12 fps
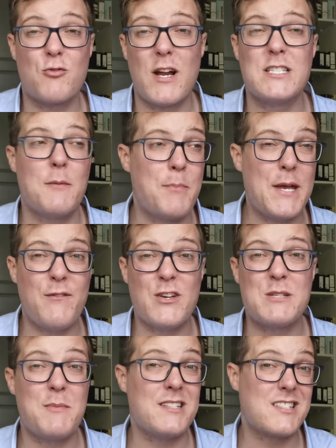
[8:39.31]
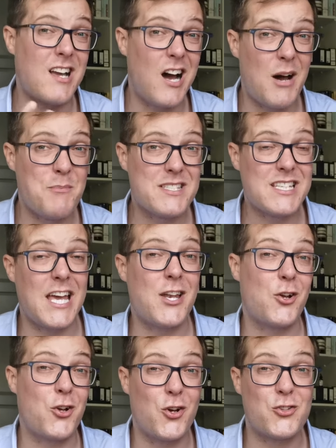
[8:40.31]
great as a B vitamin to calm the
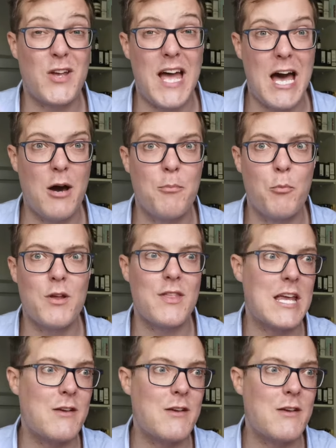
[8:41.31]
skin and can also help with